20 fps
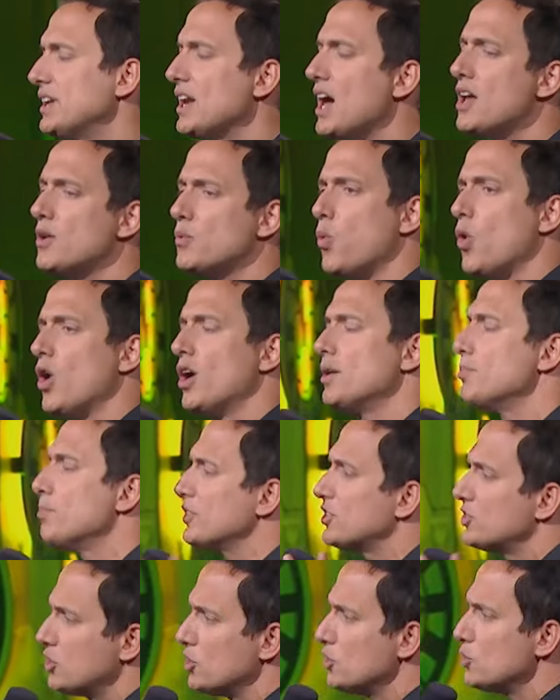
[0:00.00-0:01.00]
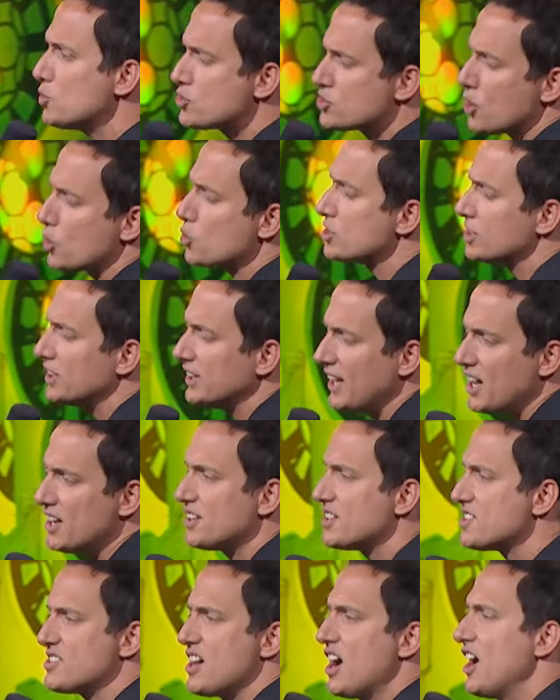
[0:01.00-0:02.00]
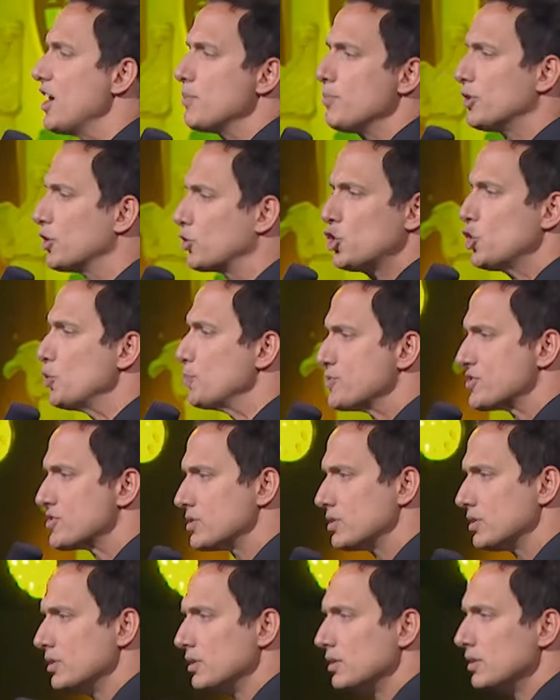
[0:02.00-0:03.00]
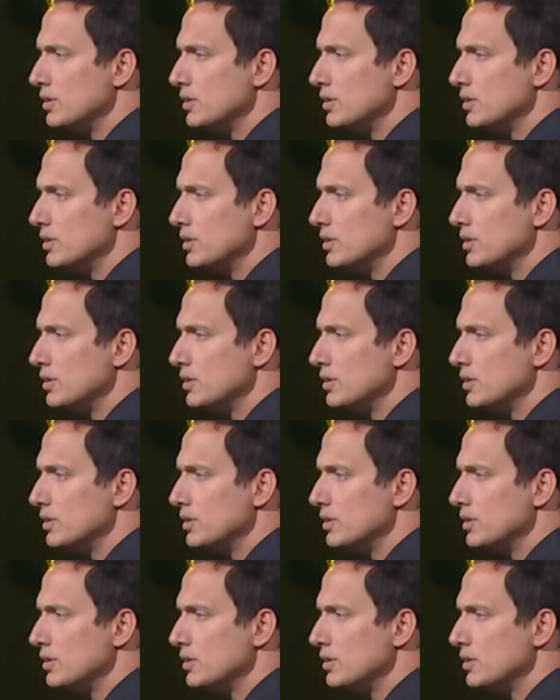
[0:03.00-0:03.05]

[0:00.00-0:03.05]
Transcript: in not one, but two socially undesirable groups.